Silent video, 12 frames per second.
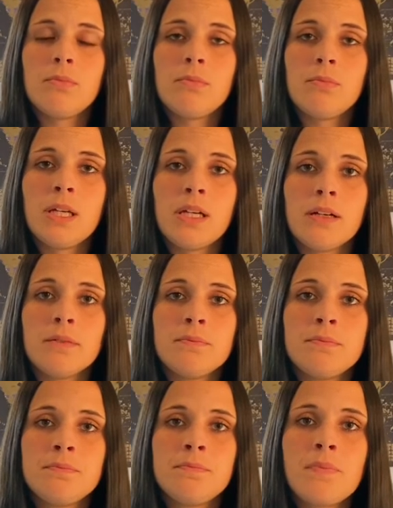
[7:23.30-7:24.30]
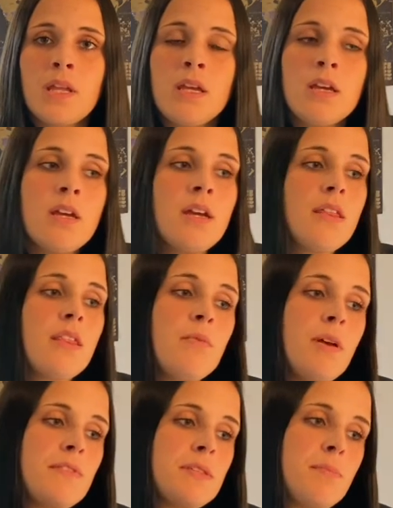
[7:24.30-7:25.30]
Yeah. Then we
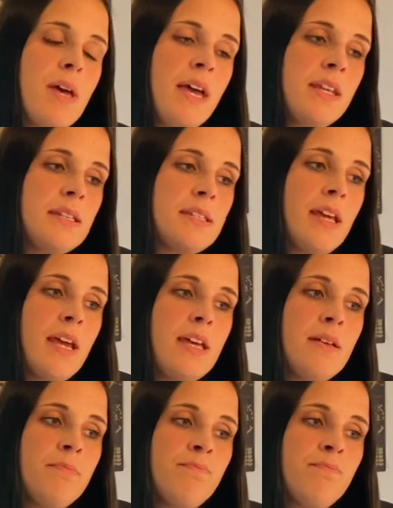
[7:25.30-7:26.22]
have St. Paddy's Day.